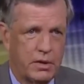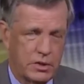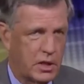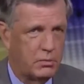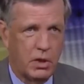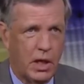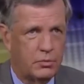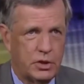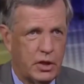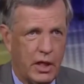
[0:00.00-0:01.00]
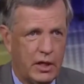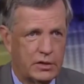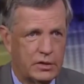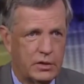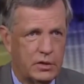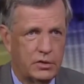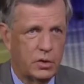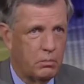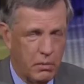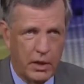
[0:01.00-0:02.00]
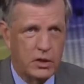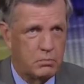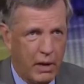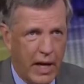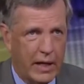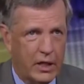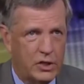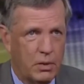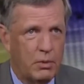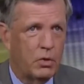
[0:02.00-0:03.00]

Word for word: But at the same time, she has tremendous baggage.